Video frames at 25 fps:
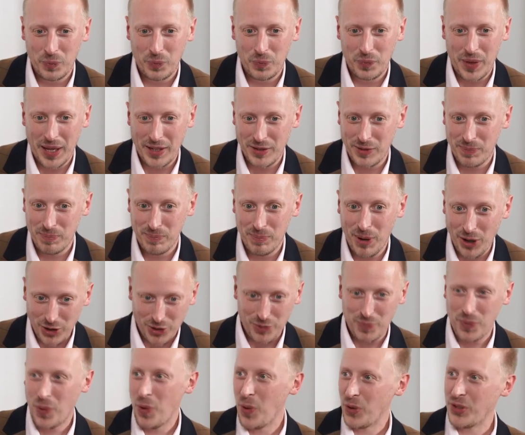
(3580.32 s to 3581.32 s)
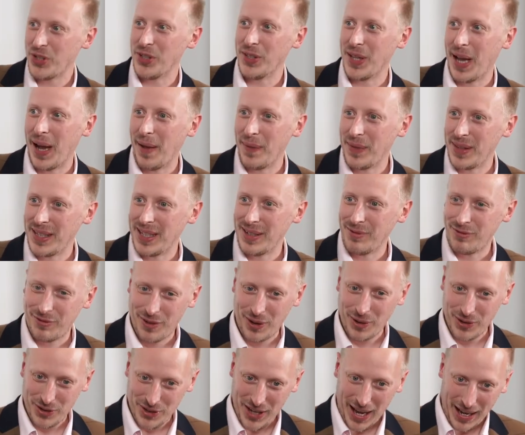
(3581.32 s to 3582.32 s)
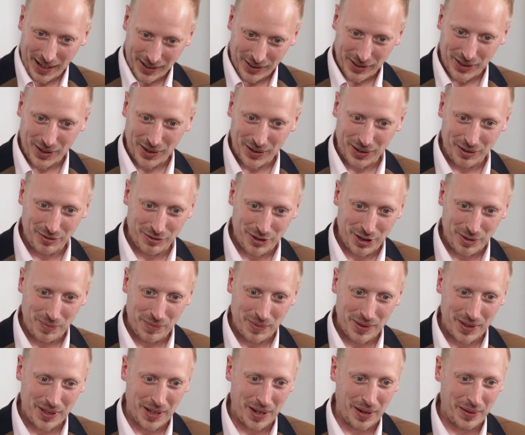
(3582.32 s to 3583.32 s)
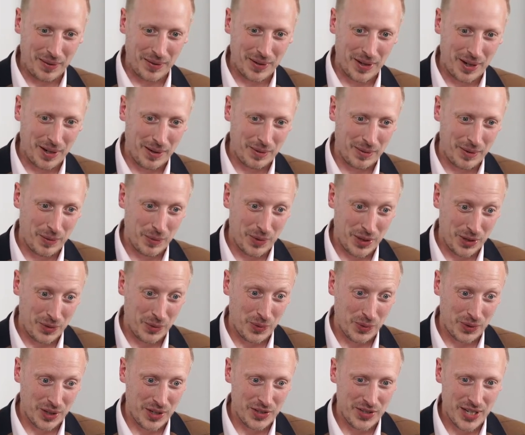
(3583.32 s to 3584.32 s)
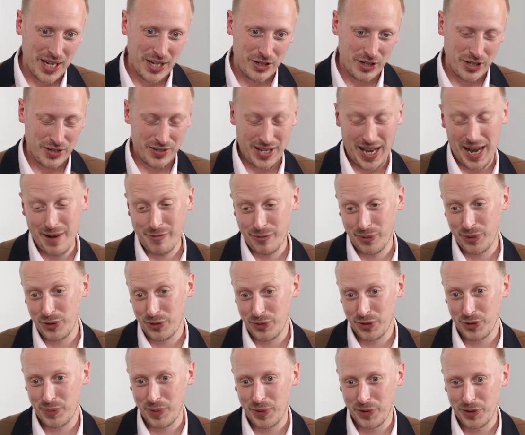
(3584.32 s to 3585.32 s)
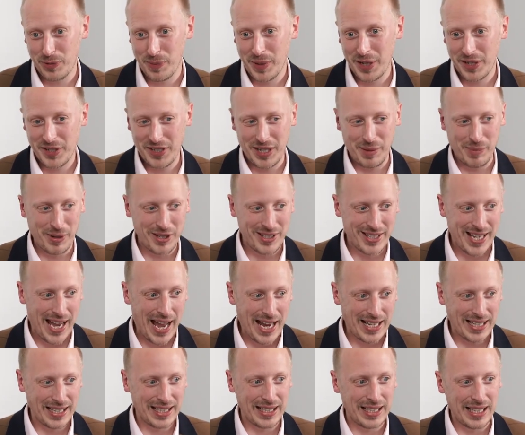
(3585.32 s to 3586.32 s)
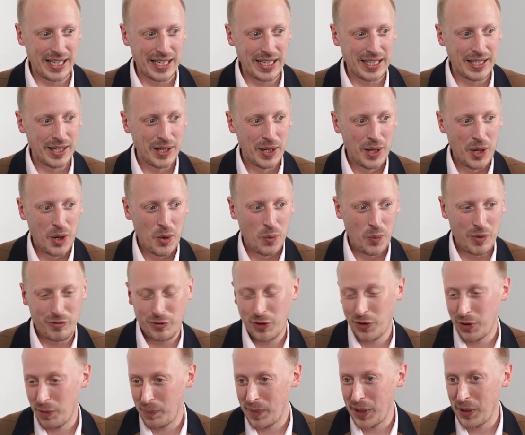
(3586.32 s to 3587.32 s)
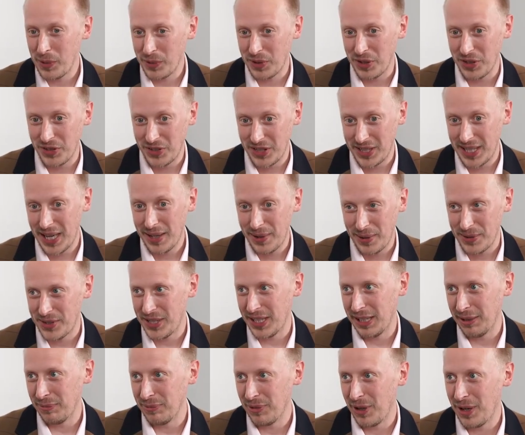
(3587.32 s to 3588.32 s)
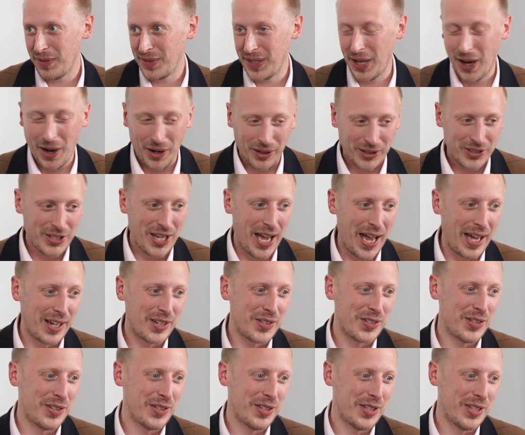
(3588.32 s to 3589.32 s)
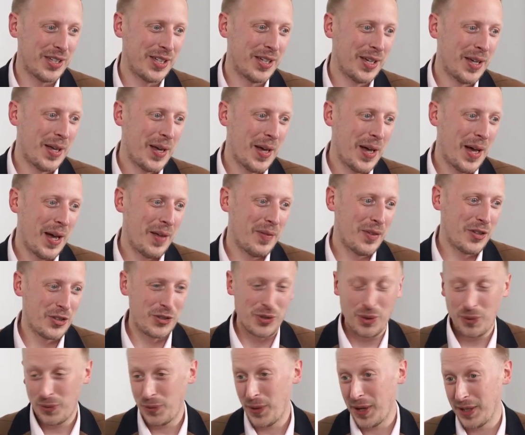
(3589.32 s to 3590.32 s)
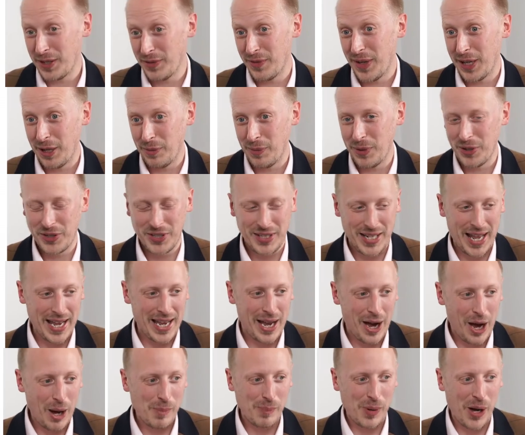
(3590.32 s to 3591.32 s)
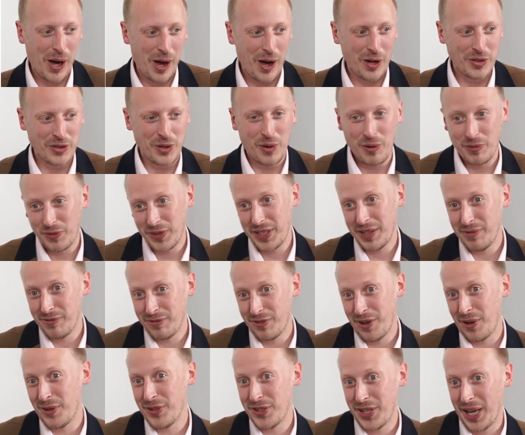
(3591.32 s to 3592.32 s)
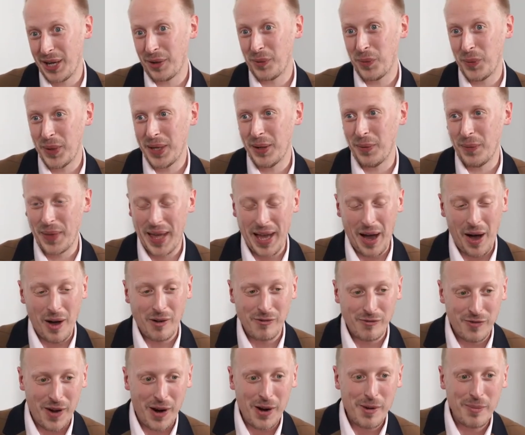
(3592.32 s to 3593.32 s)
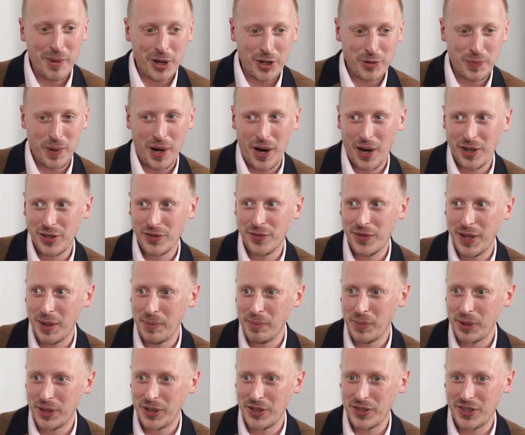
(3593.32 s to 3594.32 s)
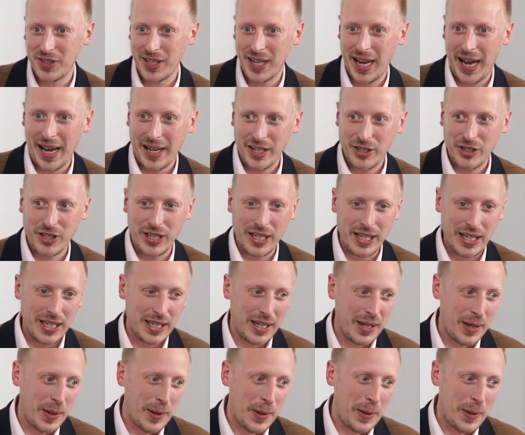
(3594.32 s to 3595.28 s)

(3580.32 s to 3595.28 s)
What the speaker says: there's much more to that. The Infosec kind of, within an organisation is everyone's responsibility, but technically we've got the builders, the yellow team, right, the architects and the software developers, and they are part of the Infosec wheel. They are very much part of it because actually